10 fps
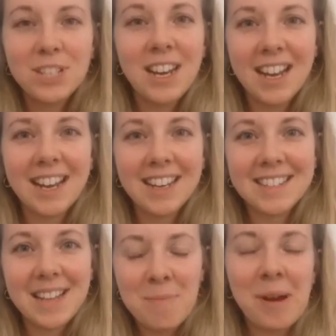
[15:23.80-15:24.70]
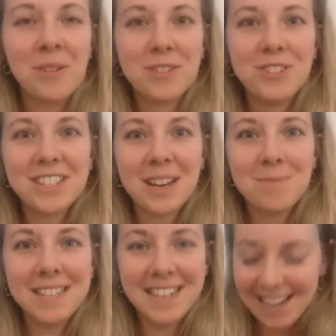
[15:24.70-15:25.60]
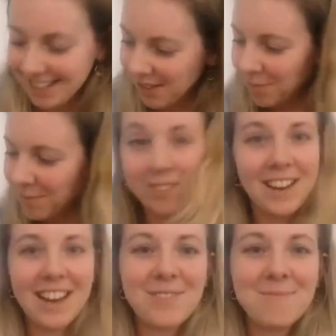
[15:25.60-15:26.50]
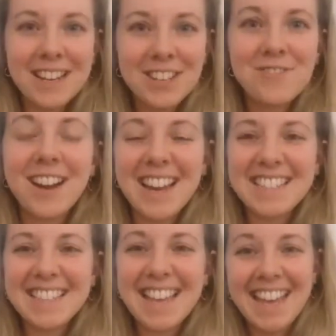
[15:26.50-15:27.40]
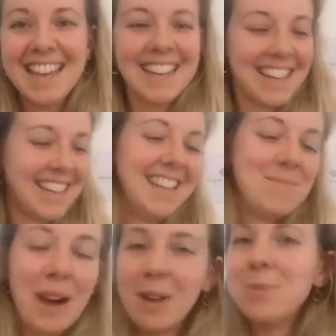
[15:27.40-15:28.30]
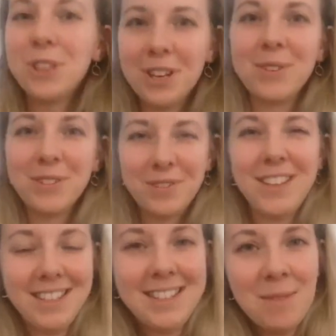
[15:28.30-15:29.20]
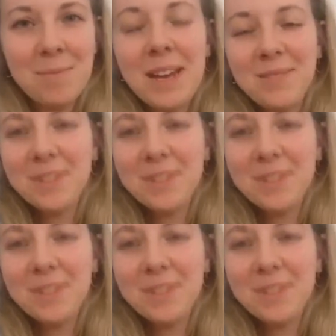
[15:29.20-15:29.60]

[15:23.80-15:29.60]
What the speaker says: our hands about 100 times a day. So I'm sorry if my dry skin, but I'm sure you all feel the same pain